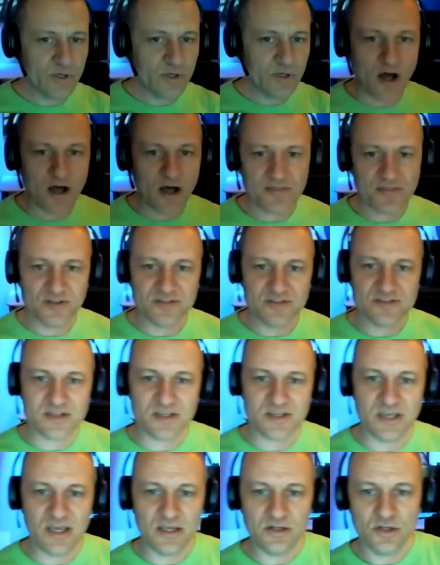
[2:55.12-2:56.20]
we
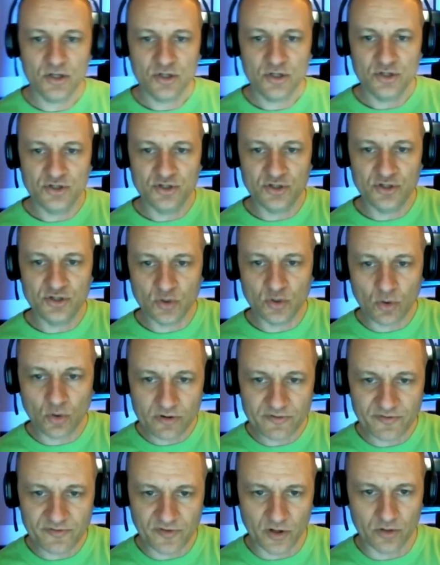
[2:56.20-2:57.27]
authenticate your
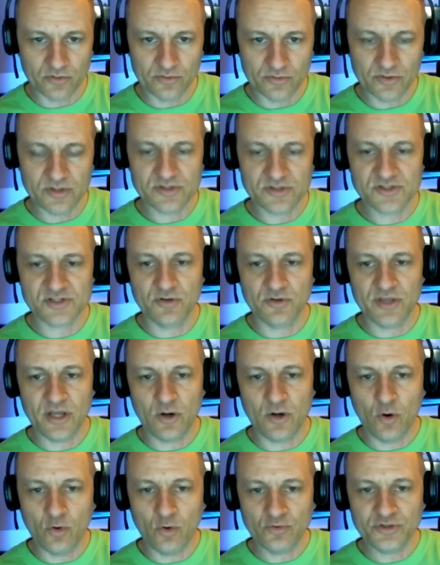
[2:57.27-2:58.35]
phone so
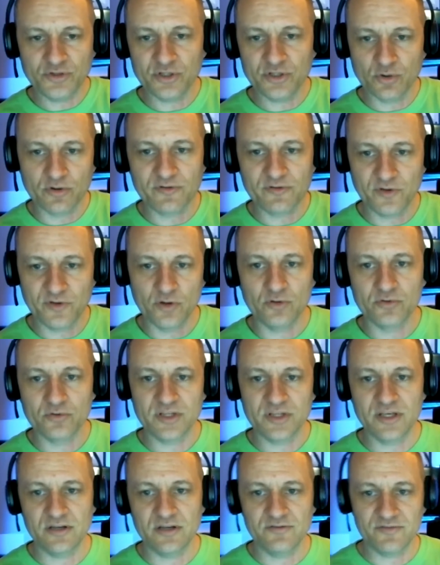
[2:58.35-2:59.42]
that only your phone
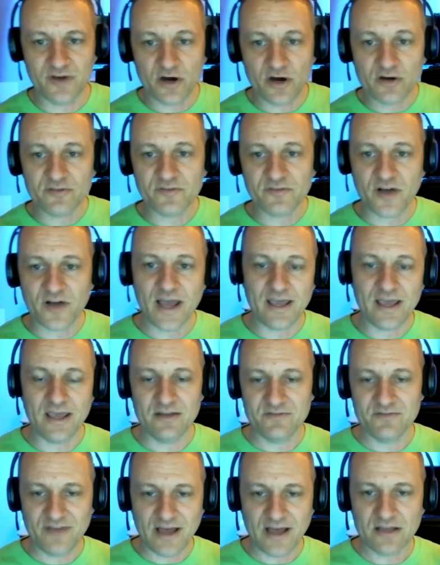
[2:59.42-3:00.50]
can verify
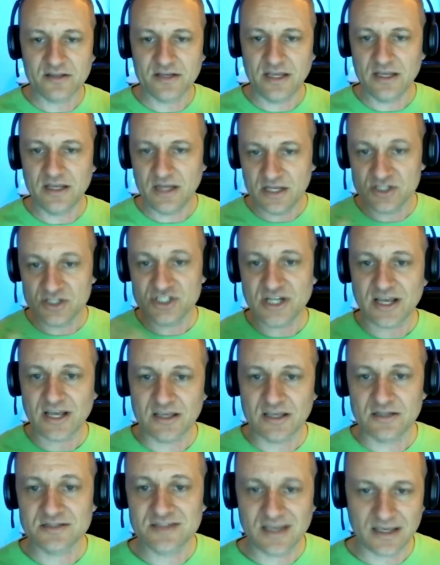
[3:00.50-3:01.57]
and validate and check
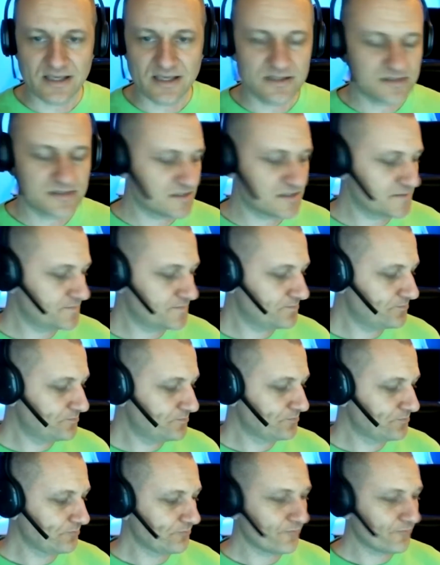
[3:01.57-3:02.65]
in tickets?
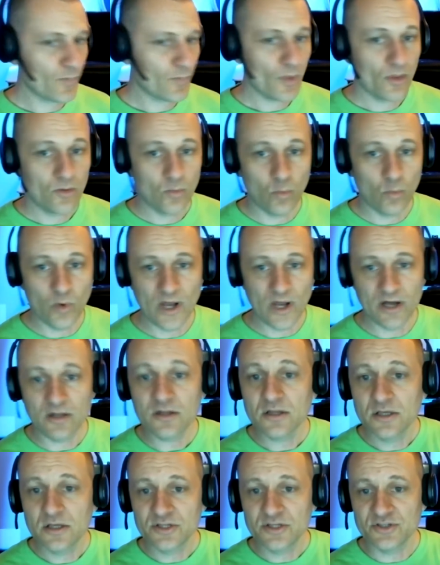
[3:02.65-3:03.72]

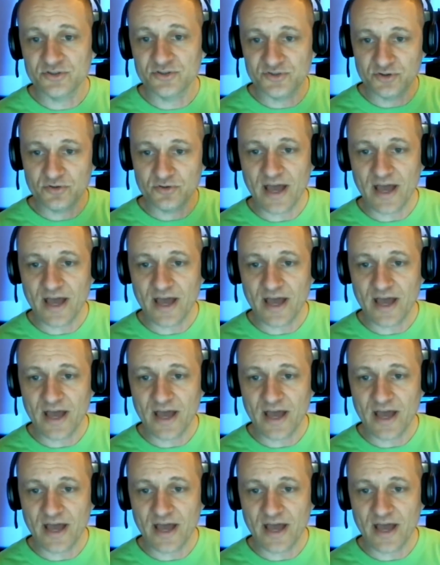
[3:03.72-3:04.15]
Well, you do